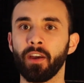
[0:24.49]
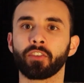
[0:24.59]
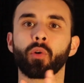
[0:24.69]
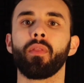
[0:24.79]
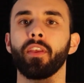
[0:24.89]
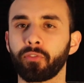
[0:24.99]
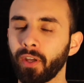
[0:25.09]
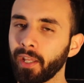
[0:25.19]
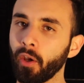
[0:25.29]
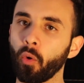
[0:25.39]
So in this
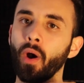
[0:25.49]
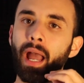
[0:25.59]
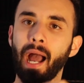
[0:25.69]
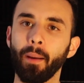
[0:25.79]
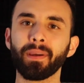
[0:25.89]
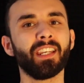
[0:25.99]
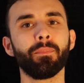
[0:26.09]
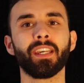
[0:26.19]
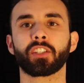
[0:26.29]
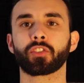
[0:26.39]
video, I'm going to
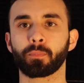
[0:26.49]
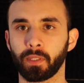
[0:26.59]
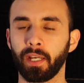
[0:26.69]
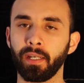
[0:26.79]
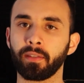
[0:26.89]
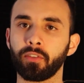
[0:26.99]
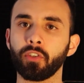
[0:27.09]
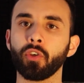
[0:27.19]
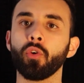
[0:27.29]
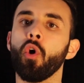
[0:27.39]
be explaining
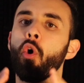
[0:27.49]
to you